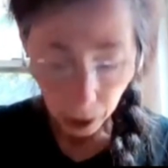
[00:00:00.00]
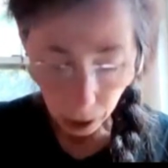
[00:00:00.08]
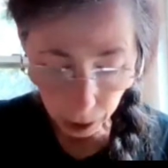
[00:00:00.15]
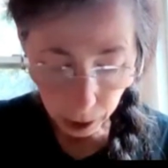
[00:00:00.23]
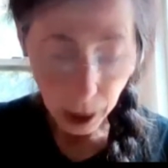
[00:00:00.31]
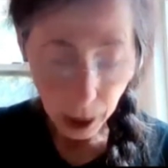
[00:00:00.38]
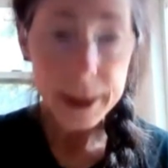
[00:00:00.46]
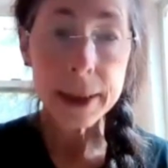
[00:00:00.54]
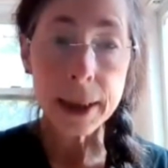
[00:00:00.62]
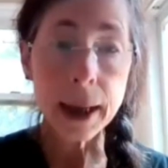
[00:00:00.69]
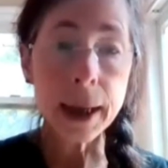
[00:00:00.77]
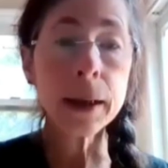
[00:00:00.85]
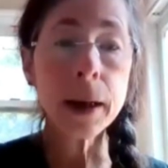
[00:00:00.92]
I
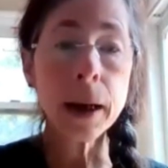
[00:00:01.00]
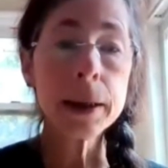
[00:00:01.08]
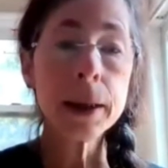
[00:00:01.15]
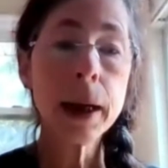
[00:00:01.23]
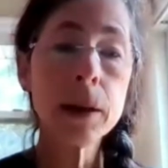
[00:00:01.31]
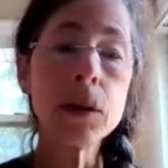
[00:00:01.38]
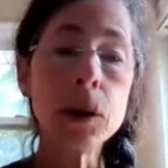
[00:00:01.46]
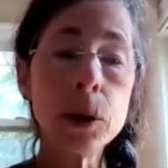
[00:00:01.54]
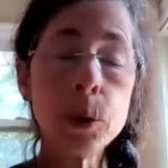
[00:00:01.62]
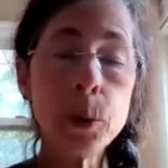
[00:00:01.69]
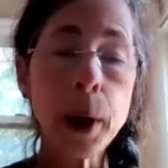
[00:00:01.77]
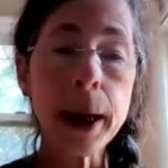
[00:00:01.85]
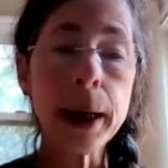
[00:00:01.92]
cannot yet
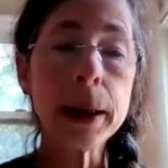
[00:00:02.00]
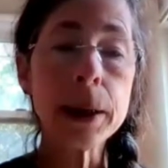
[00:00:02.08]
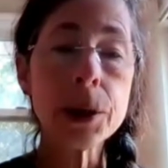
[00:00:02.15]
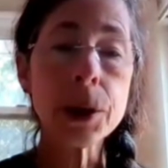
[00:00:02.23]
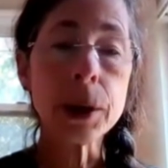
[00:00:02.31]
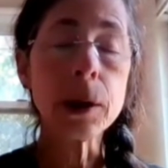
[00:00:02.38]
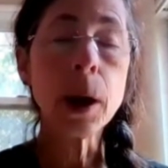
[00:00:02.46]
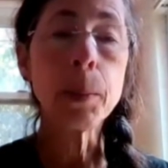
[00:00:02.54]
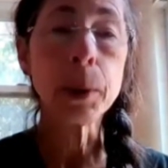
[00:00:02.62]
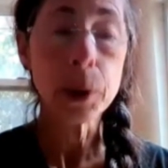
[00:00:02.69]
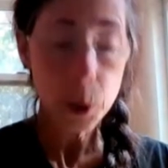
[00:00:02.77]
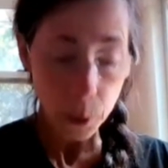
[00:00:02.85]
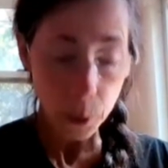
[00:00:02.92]
do 80
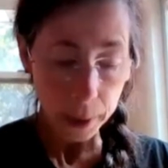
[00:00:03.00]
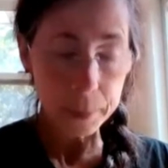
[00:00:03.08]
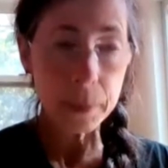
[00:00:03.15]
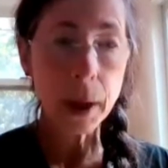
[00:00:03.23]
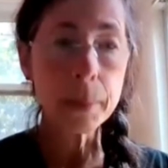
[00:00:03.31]
CW.